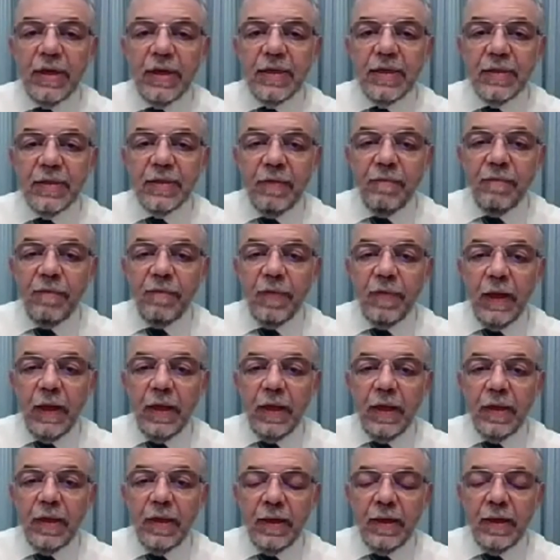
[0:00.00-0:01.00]

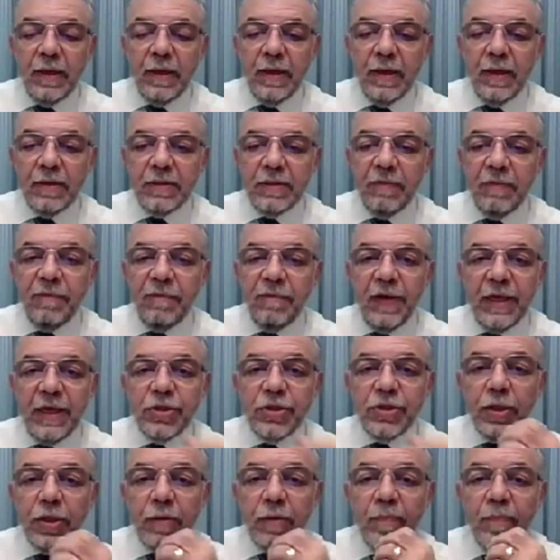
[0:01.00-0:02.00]
and
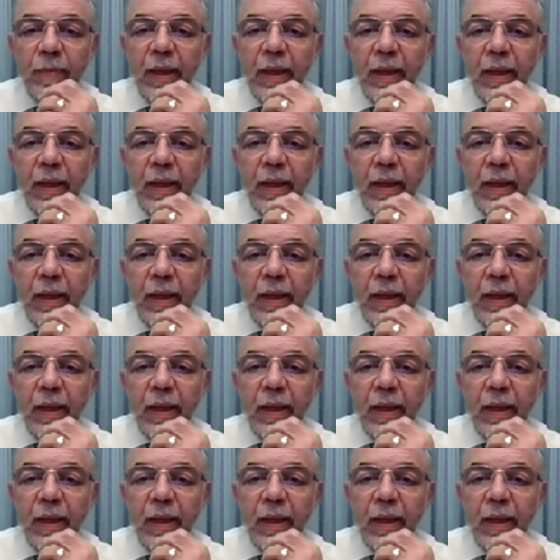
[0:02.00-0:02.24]
deflation.